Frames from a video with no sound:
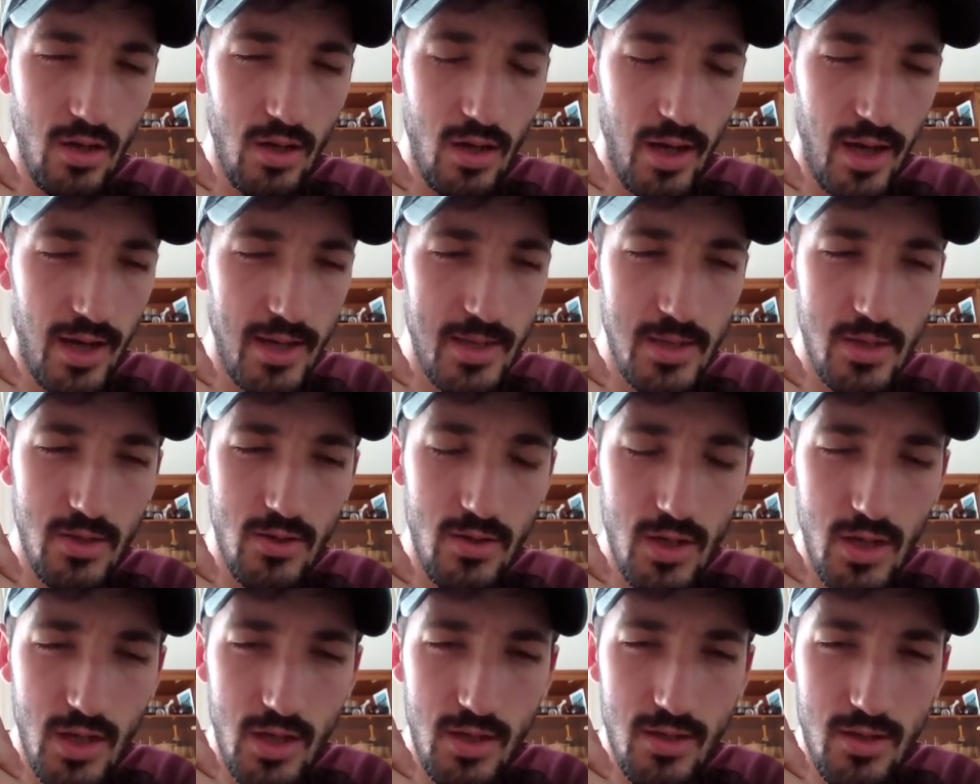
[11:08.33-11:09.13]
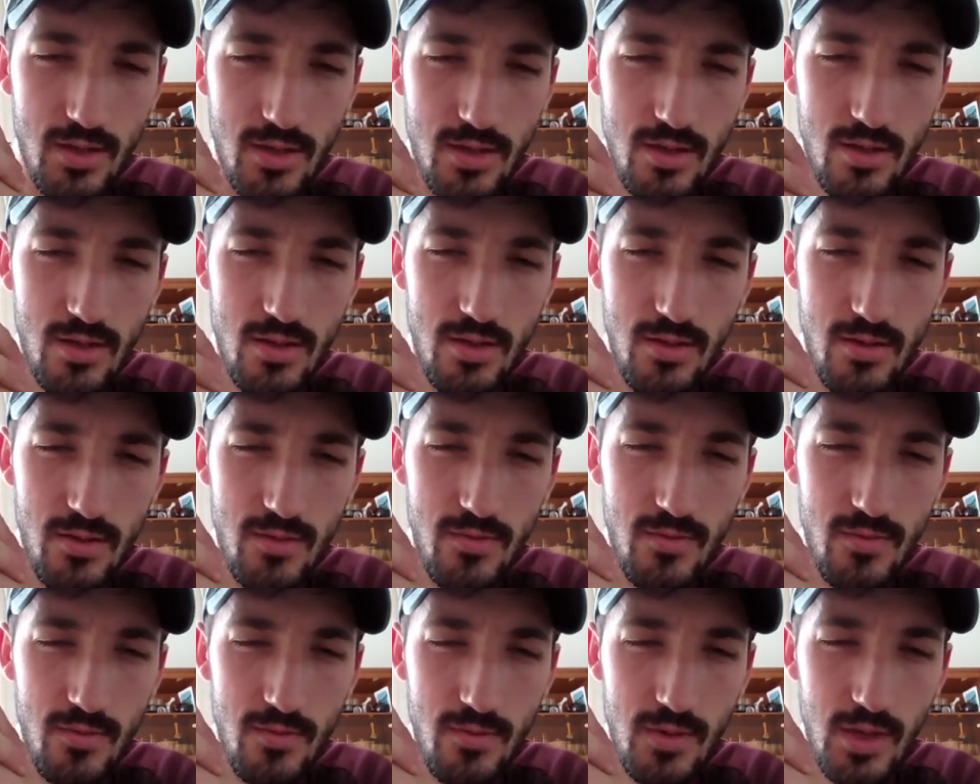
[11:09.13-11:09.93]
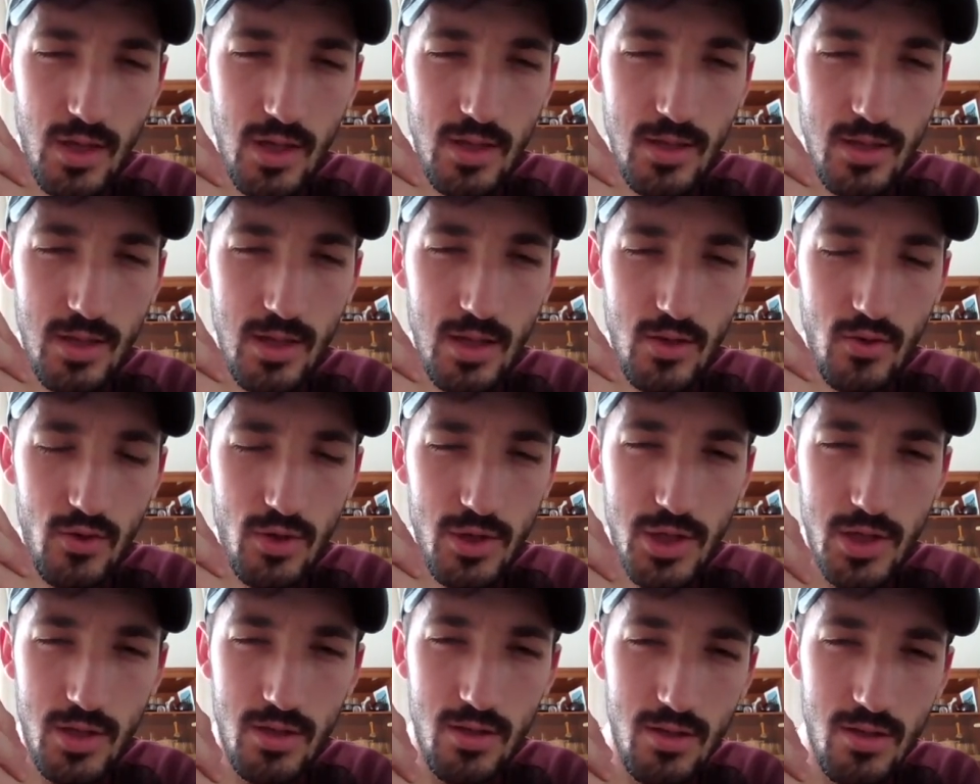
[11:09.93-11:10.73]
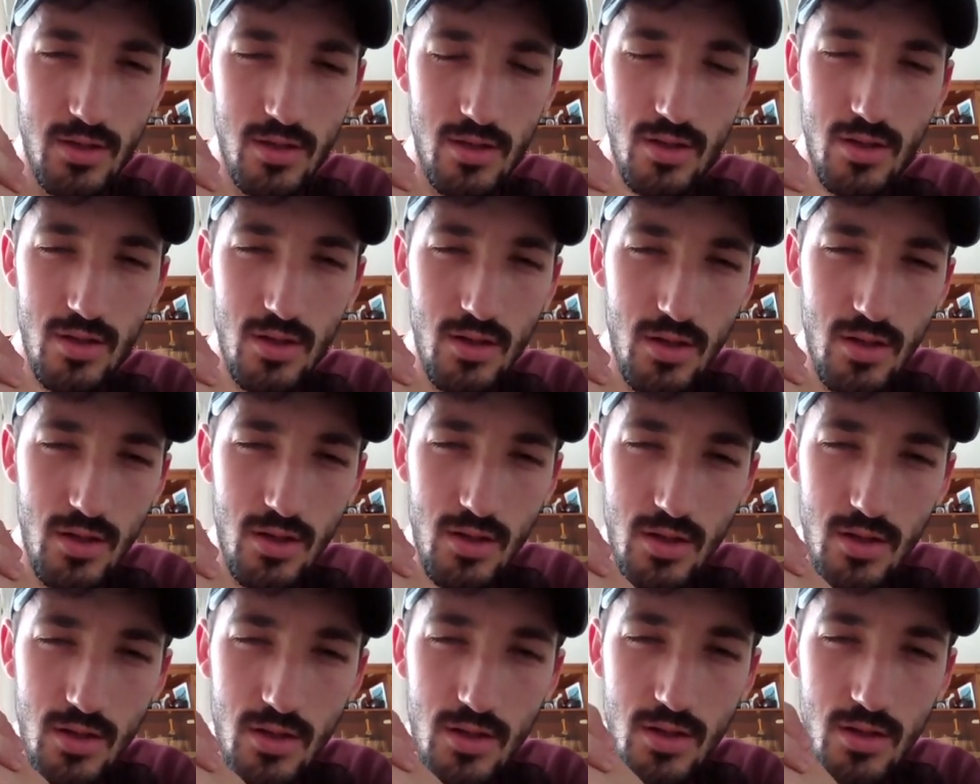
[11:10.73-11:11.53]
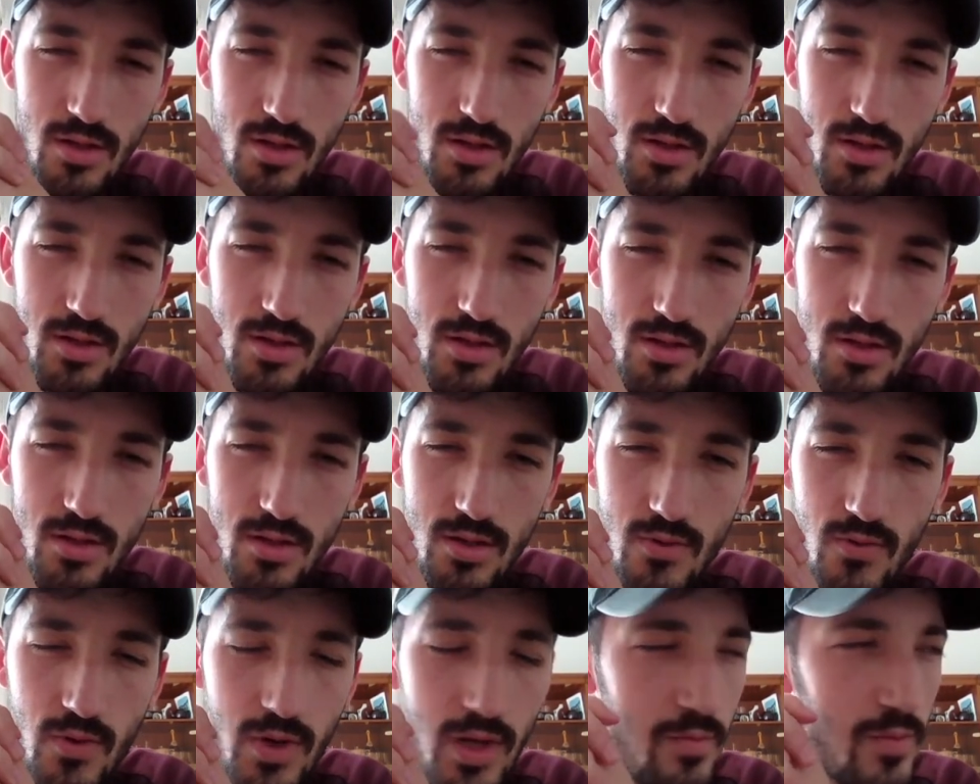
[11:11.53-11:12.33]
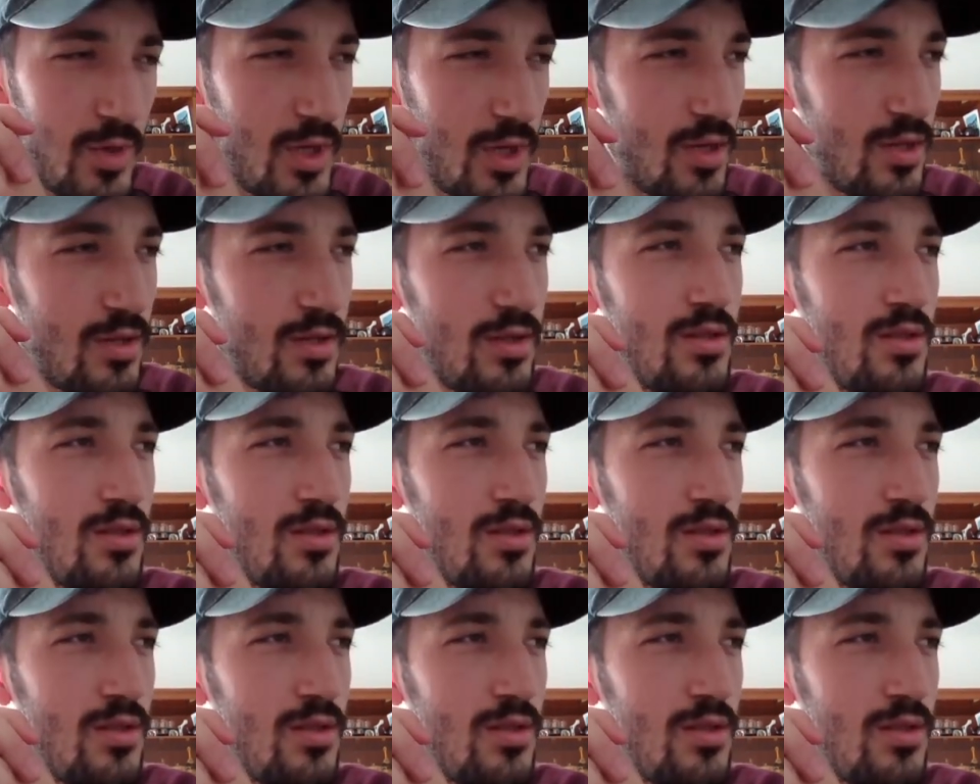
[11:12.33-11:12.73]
astronaut in the ocean. Wait a minute.